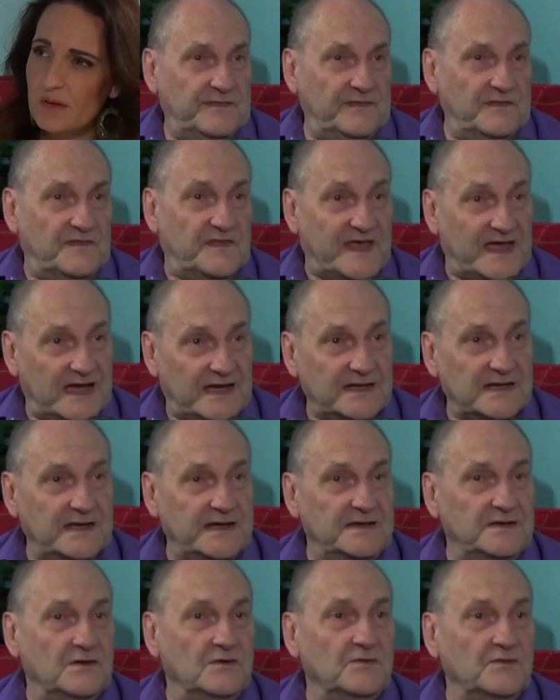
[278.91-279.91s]
That
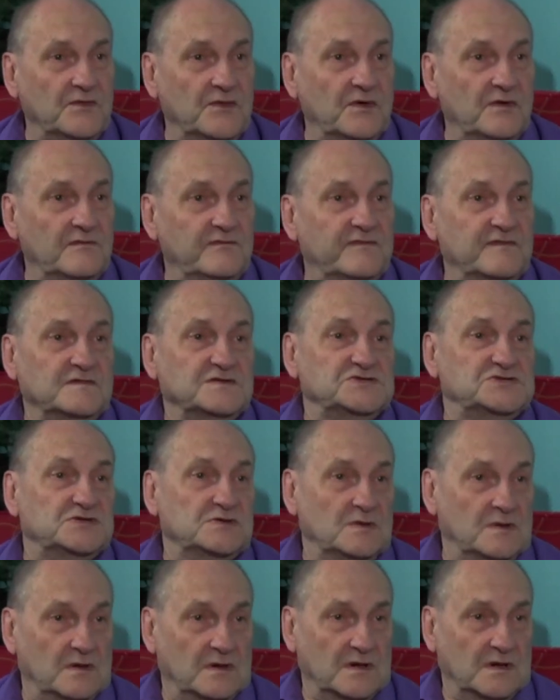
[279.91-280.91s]
I don't know for
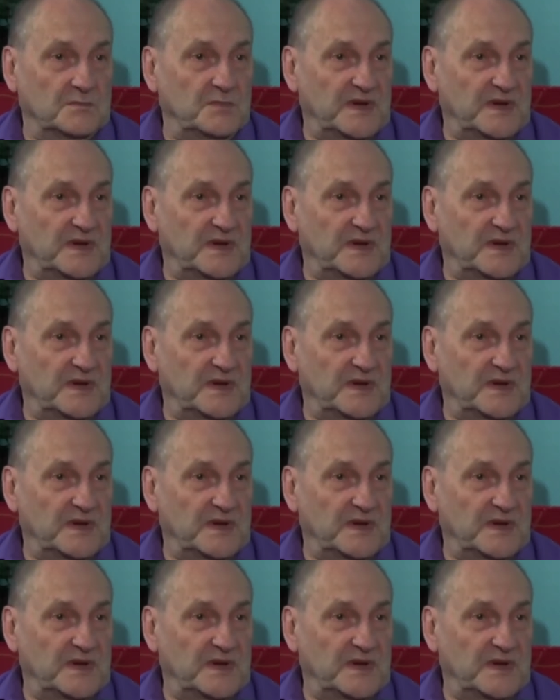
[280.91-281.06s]
sure,